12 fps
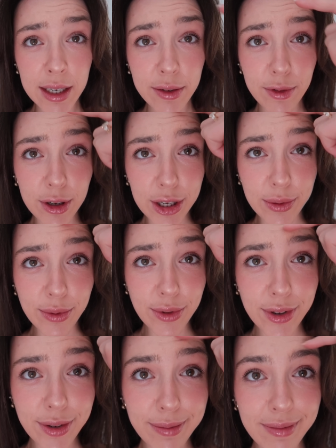for
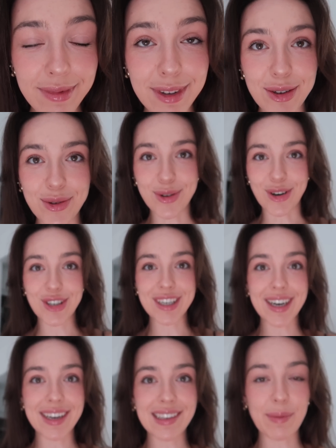those little scrunchy
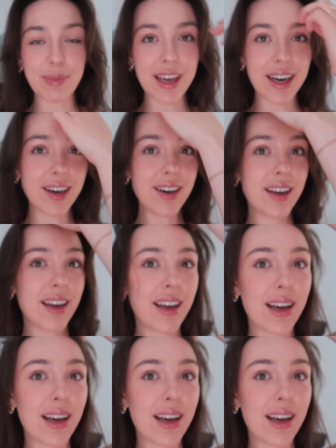guys up there.